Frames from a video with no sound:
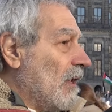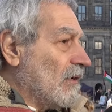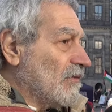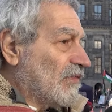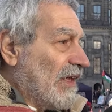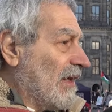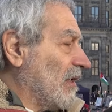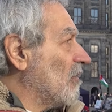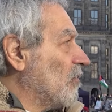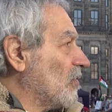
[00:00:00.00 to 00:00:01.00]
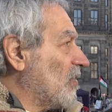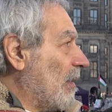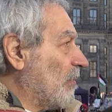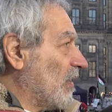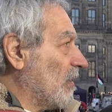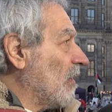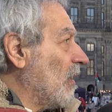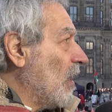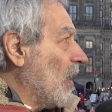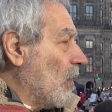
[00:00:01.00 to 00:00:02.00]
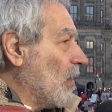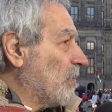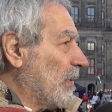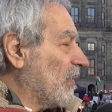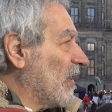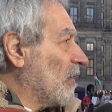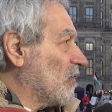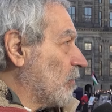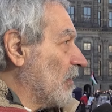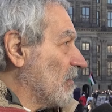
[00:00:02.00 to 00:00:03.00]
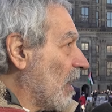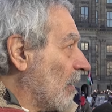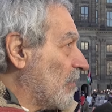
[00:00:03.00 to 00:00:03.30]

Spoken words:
understanding of what's happening when people elsewhere die,